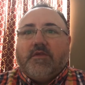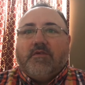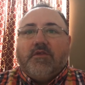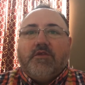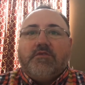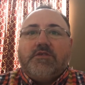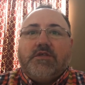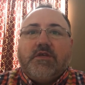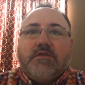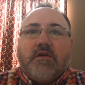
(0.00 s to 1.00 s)
you can use
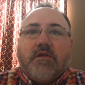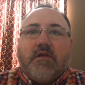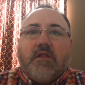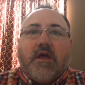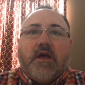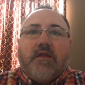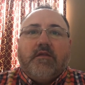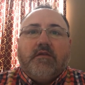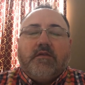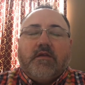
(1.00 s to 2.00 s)
jigs a lot.
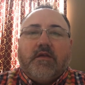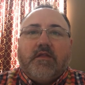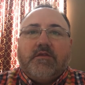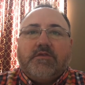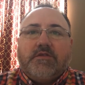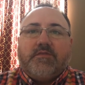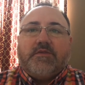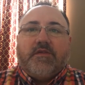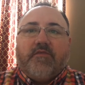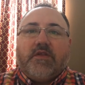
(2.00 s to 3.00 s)
And there's a
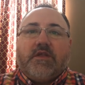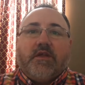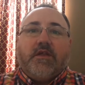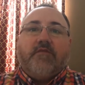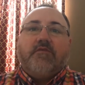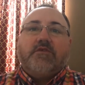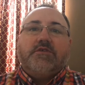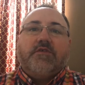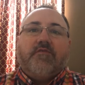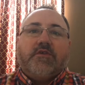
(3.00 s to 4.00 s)
specific technique for
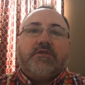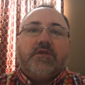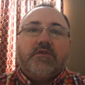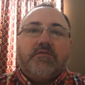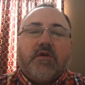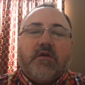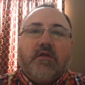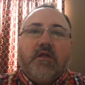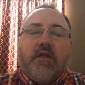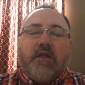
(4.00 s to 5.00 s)
jig fishing as well.
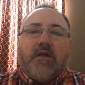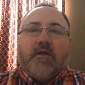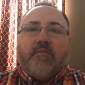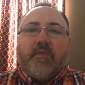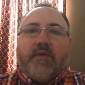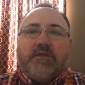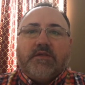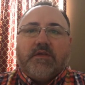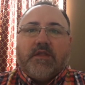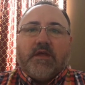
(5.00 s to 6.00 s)
But
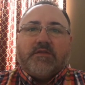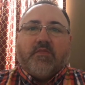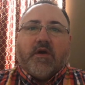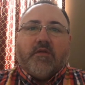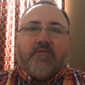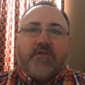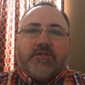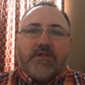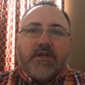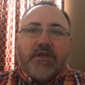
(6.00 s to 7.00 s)
basically, that's bottom
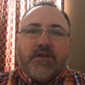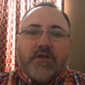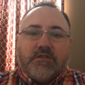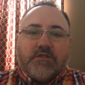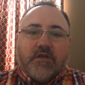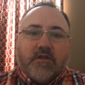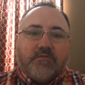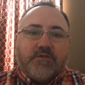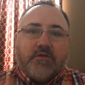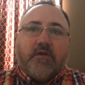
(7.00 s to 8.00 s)
fishing in a nutshell.
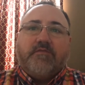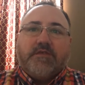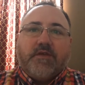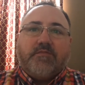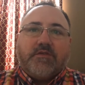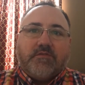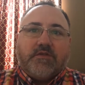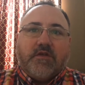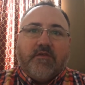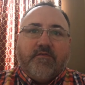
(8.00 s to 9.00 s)
I'm sure I've skipped some
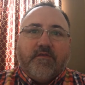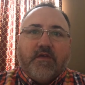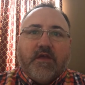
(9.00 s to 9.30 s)
stuff.